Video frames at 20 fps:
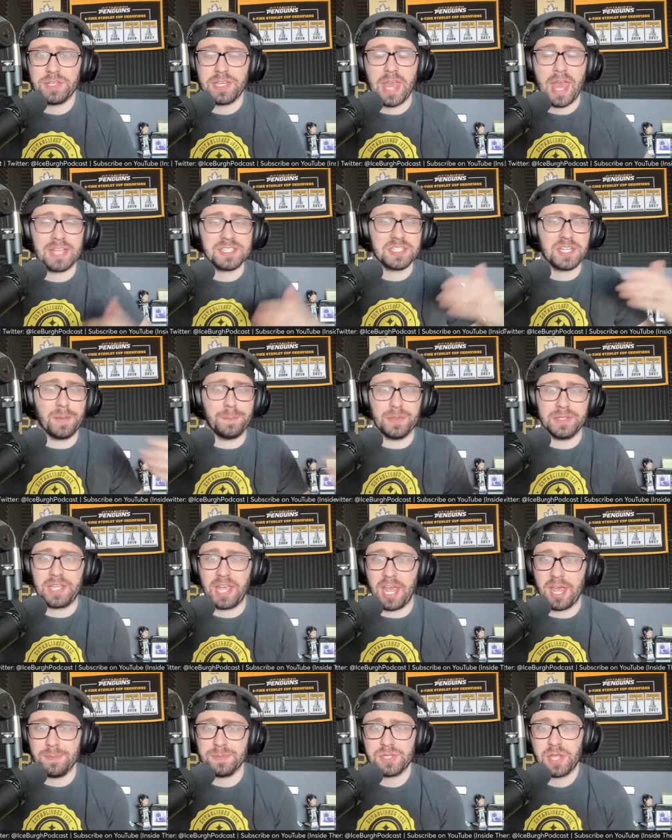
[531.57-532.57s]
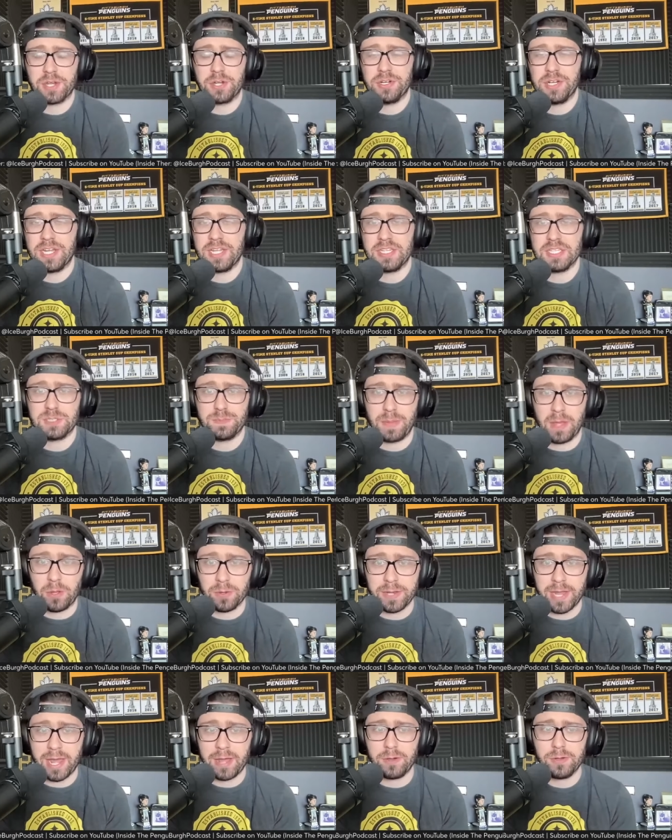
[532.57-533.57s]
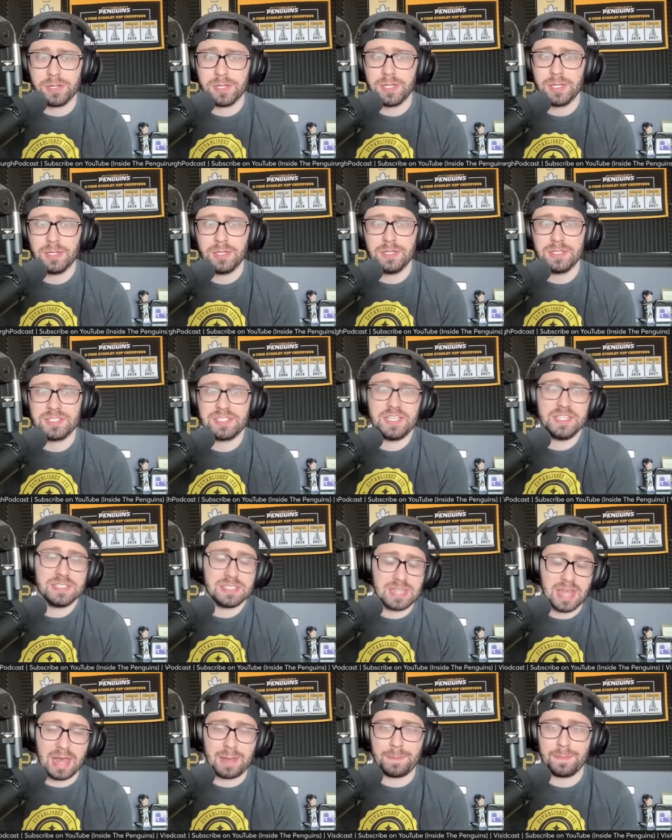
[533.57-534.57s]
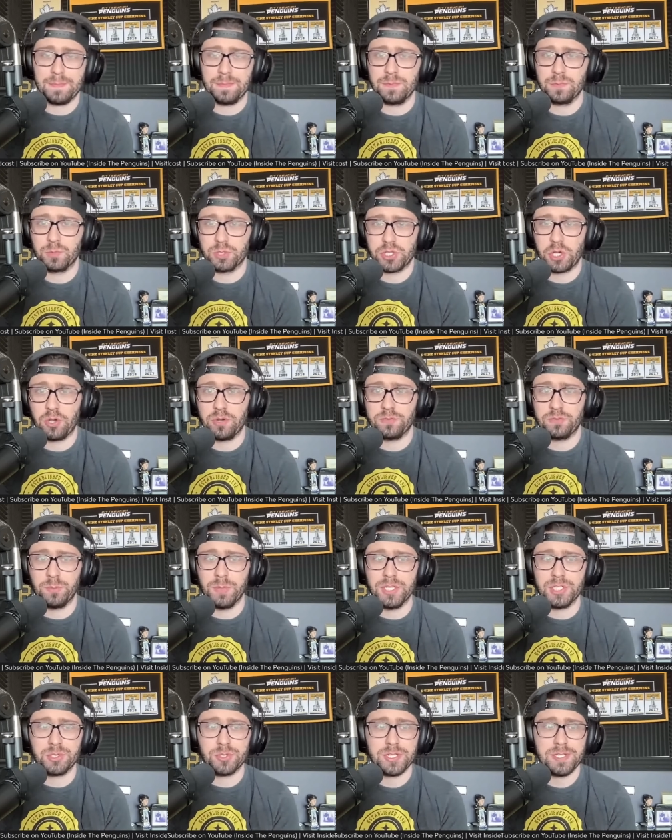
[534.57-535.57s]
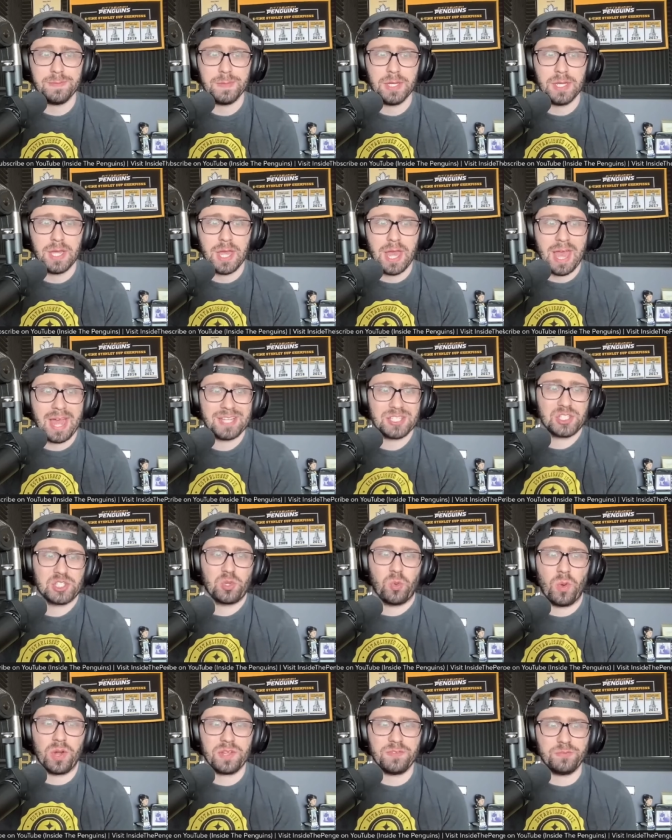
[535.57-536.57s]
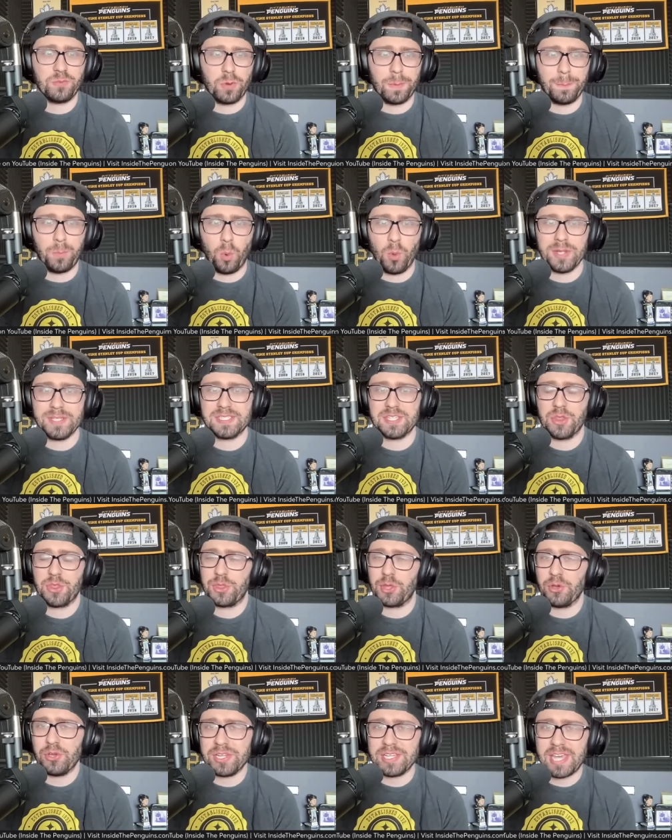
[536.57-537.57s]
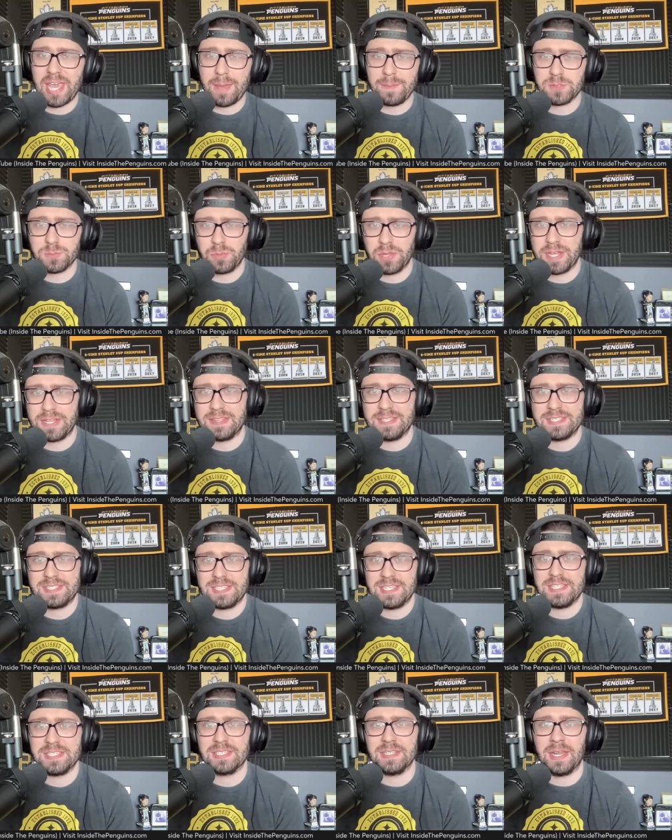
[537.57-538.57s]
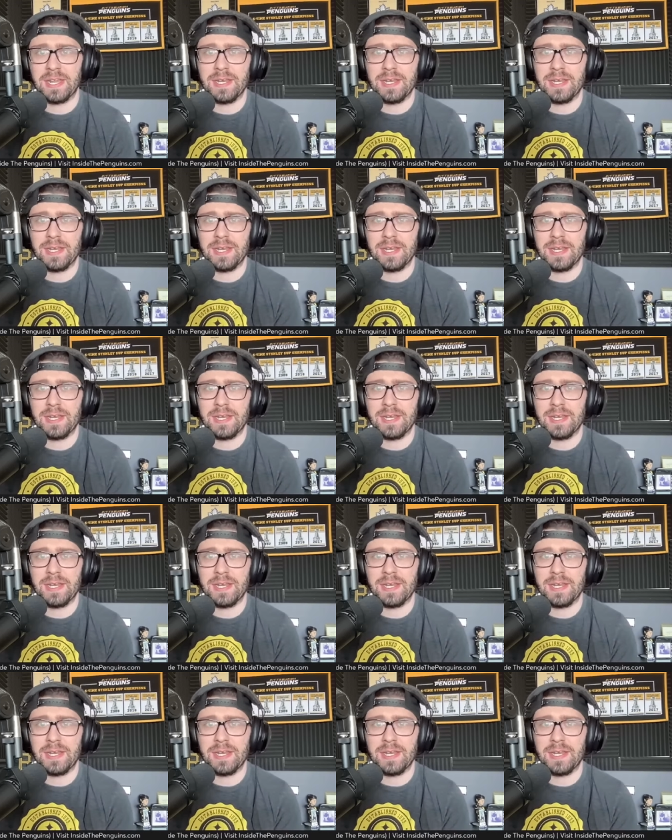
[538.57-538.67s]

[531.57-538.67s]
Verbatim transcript: He has a couple games underneath his belt now since that return from injury has 24 points in 30 games played this season.